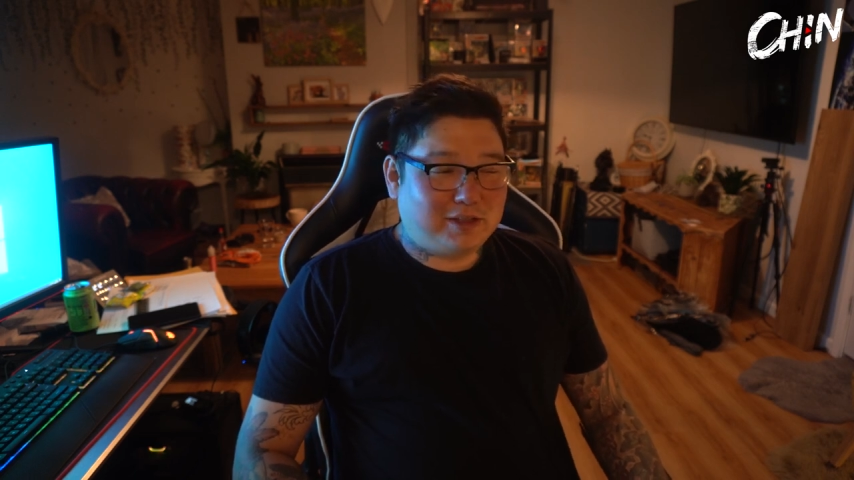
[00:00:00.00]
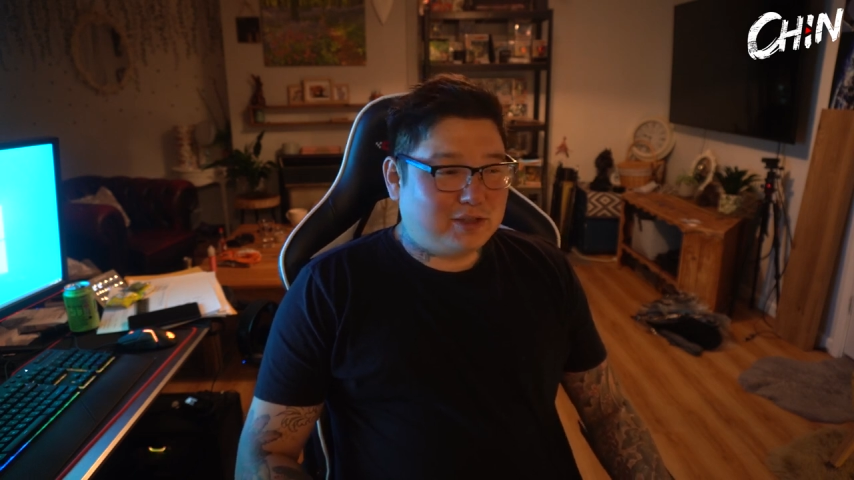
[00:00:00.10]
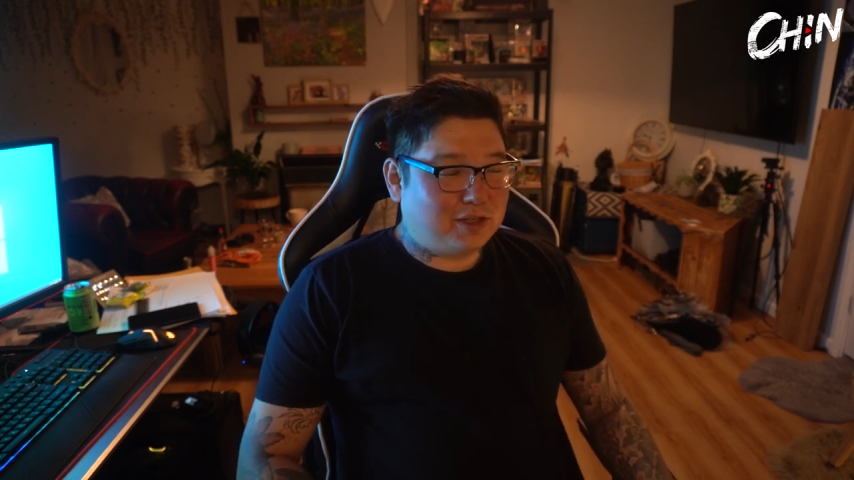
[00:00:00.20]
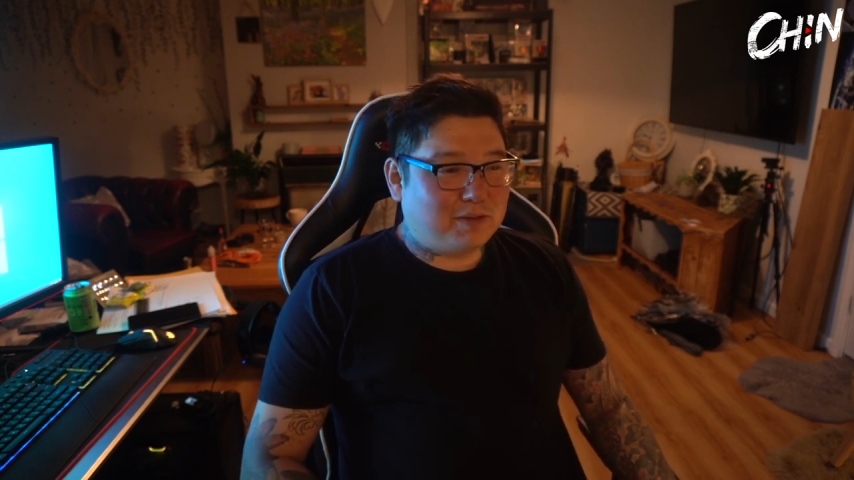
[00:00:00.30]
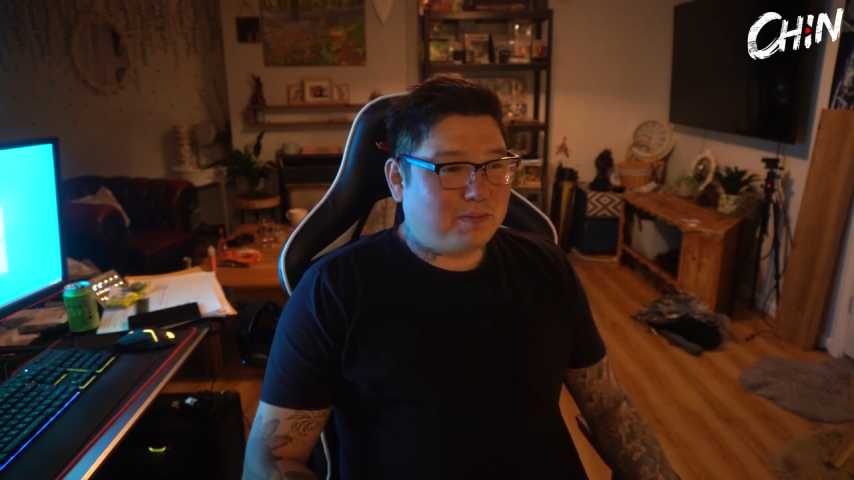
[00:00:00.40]
It
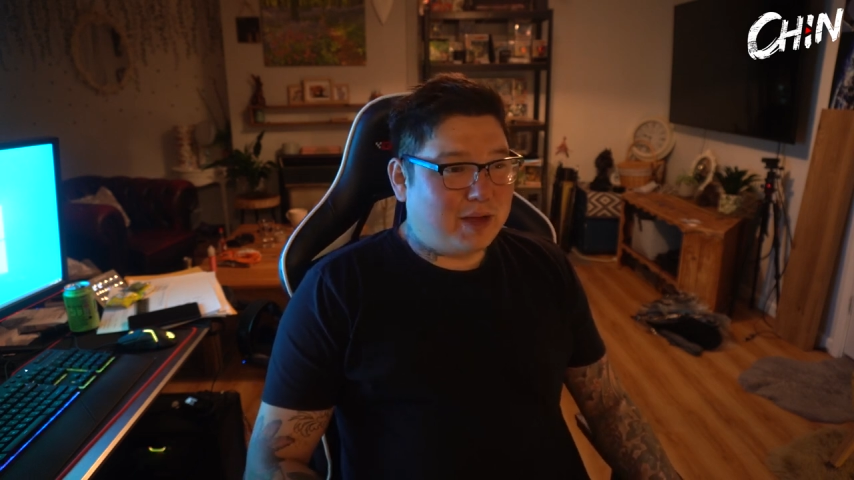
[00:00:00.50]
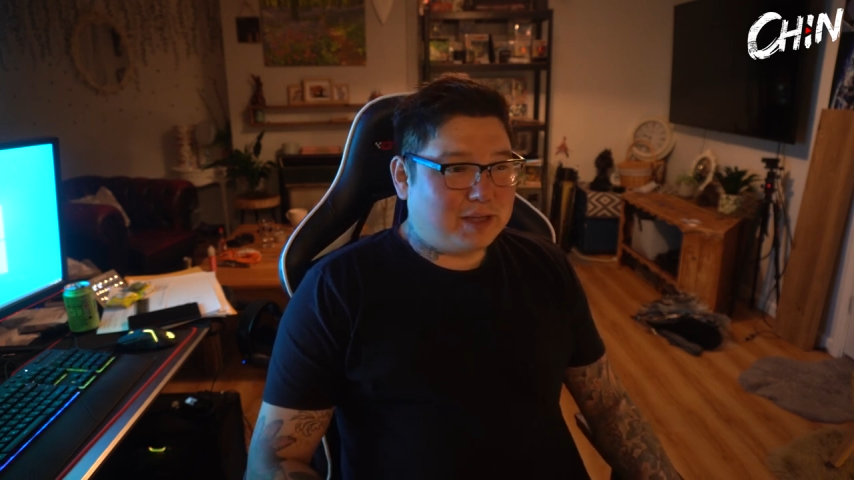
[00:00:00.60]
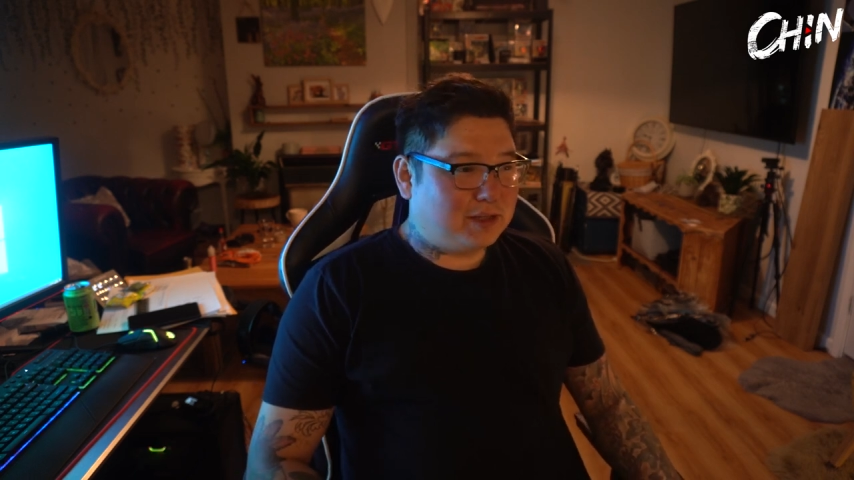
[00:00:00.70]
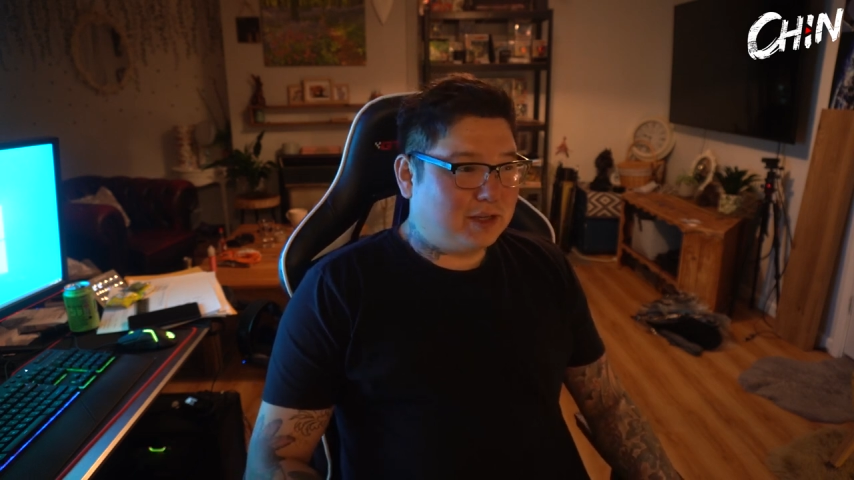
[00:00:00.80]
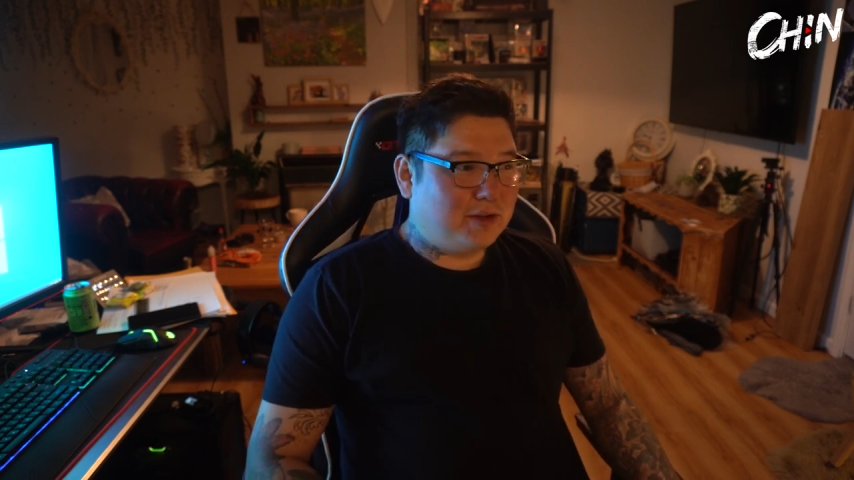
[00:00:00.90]
doesn't
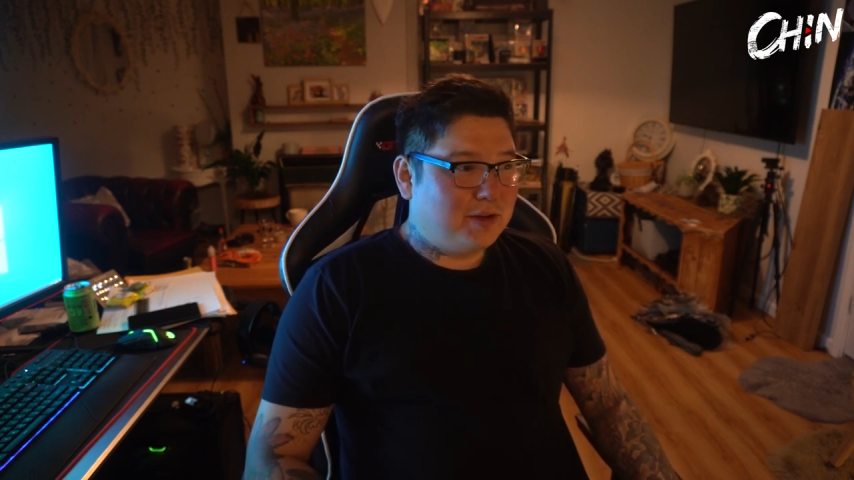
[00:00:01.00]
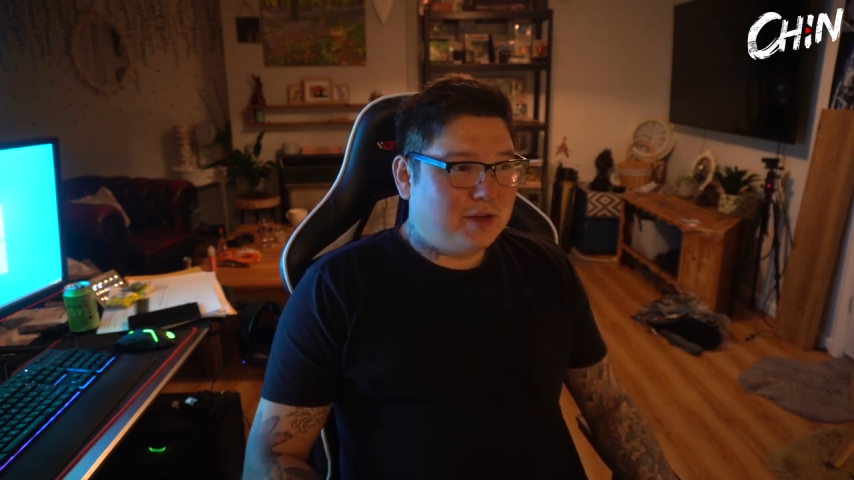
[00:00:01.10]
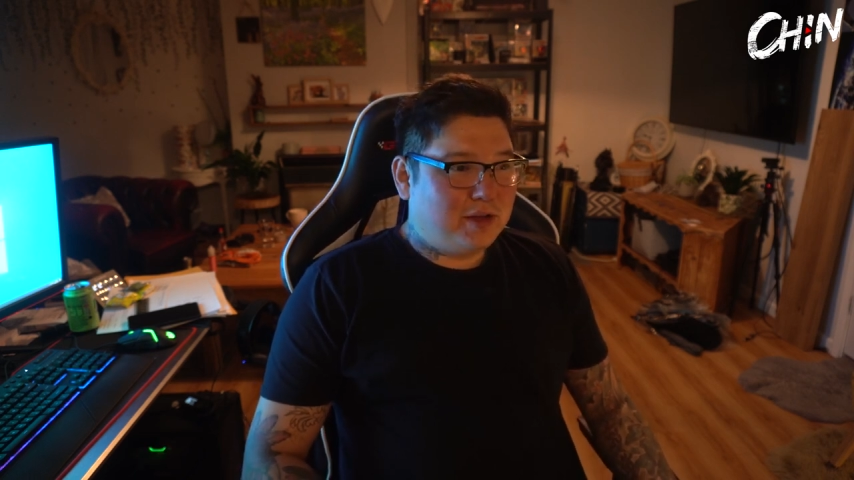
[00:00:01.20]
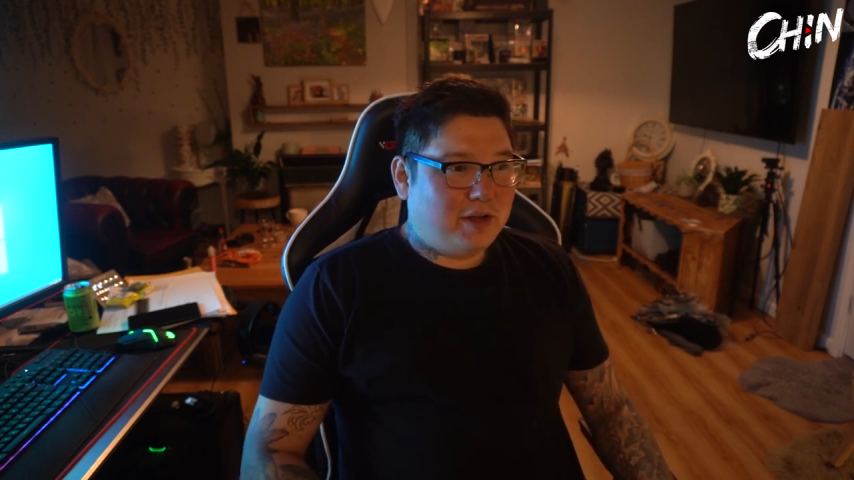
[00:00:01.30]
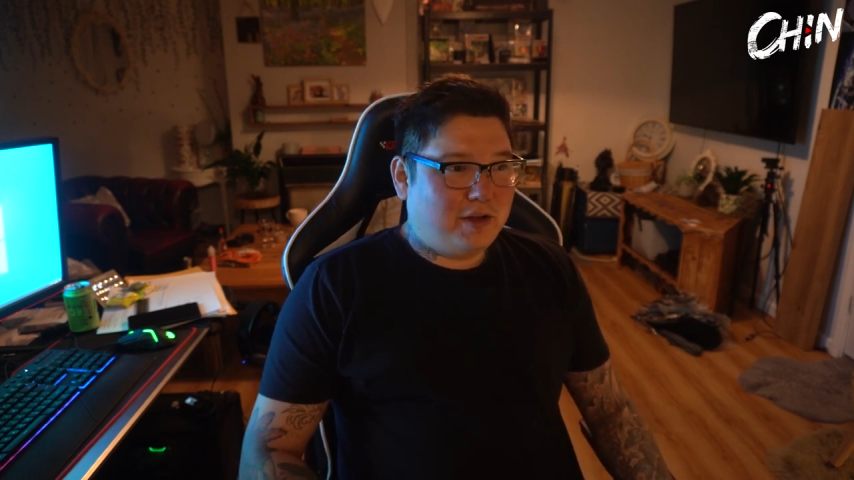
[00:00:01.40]
matter
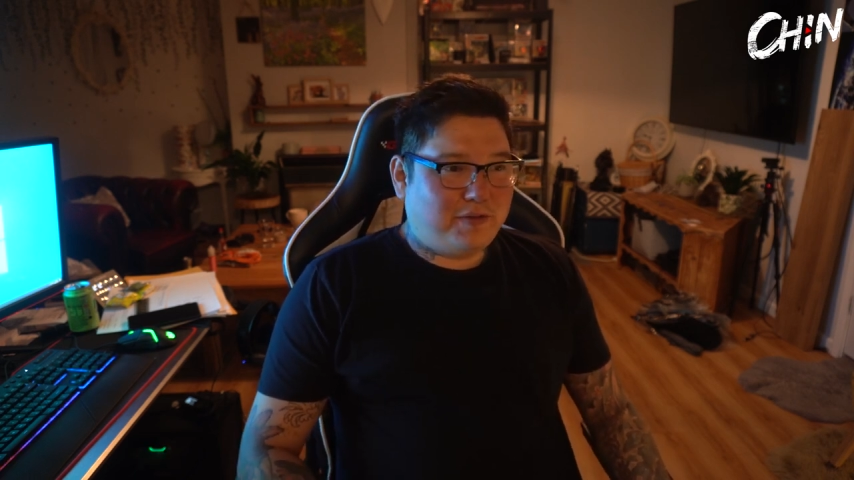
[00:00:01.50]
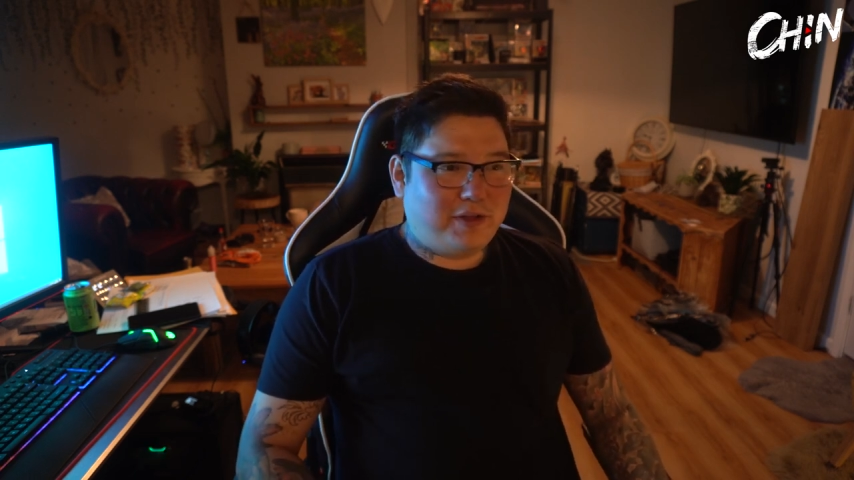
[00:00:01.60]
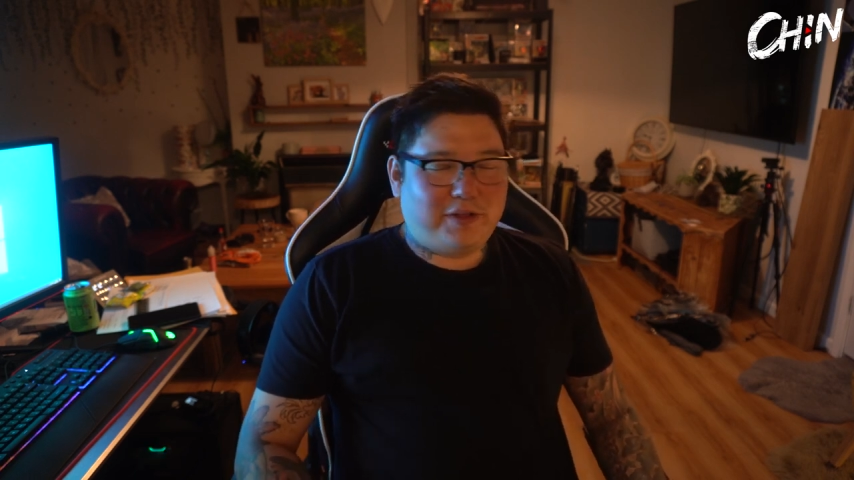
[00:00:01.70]
if they